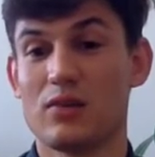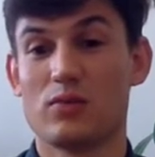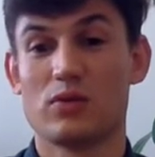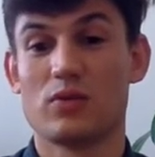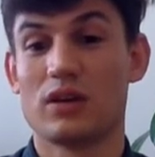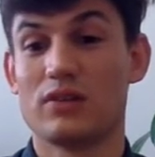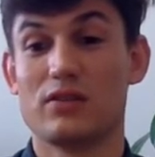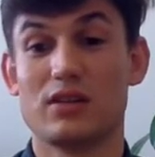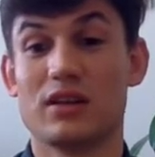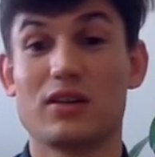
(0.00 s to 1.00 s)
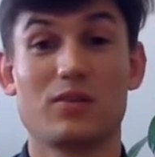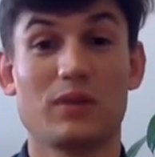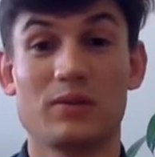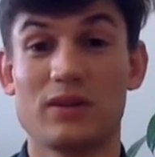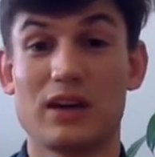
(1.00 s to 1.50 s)
was one of the youngest
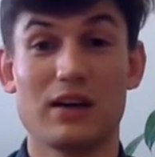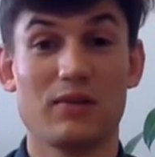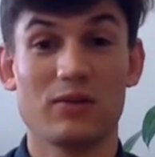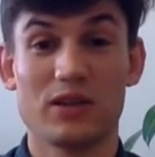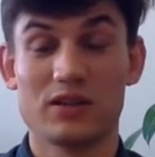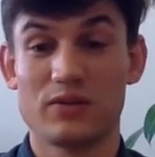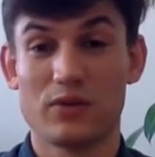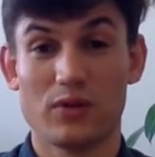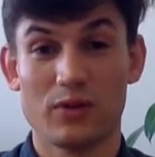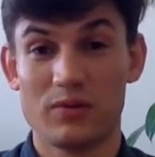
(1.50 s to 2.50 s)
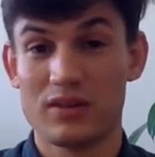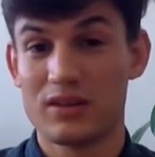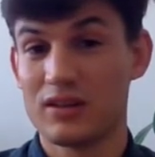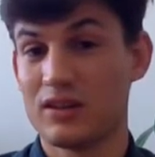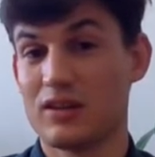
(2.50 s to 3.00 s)
people to ever reach
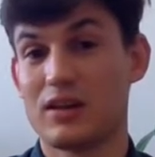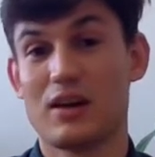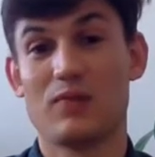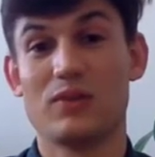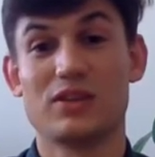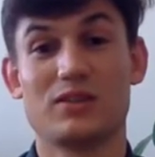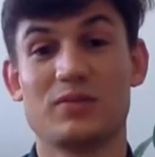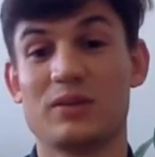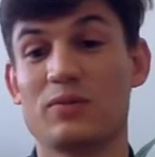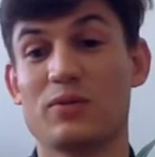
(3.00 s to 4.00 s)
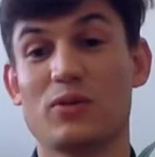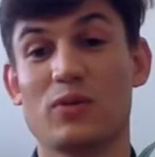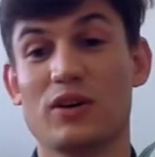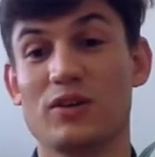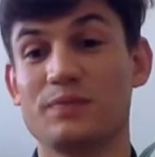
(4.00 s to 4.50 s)
Forbes, richest people in the
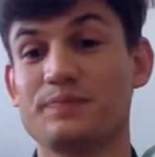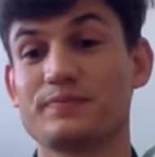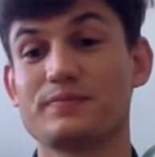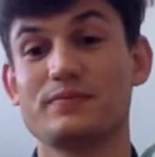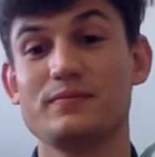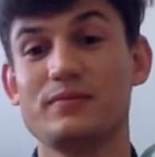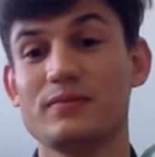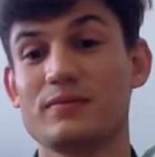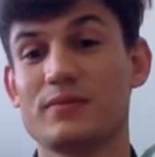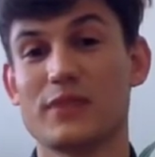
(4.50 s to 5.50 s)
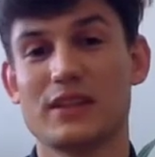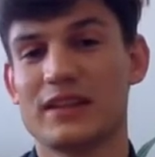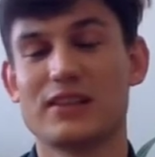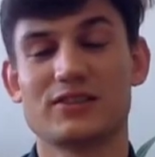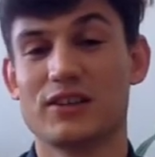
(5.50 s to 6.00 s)
world. But
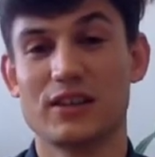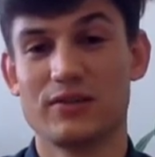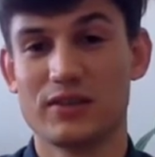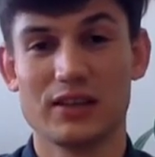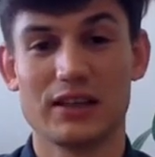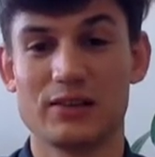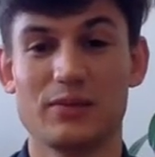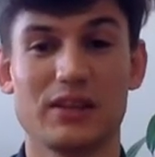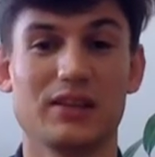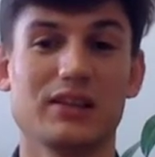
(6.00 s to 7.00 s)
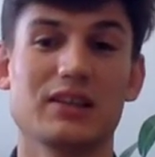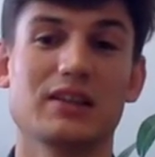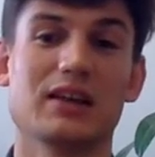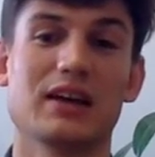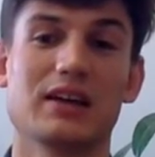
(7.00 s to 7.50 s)
that's not even like the big thing.
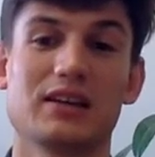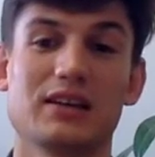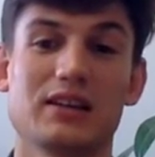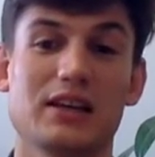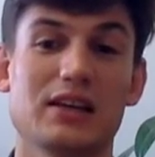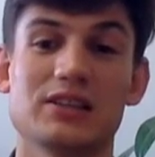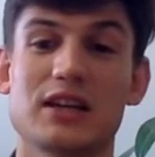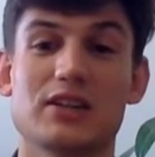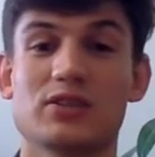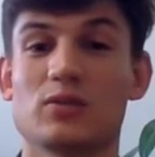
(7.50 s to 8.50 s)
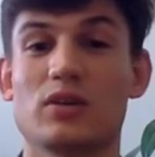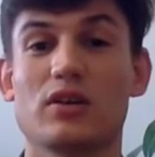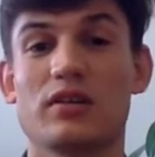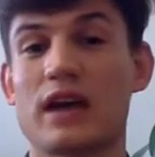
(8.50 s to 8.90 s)
Like he changed the world and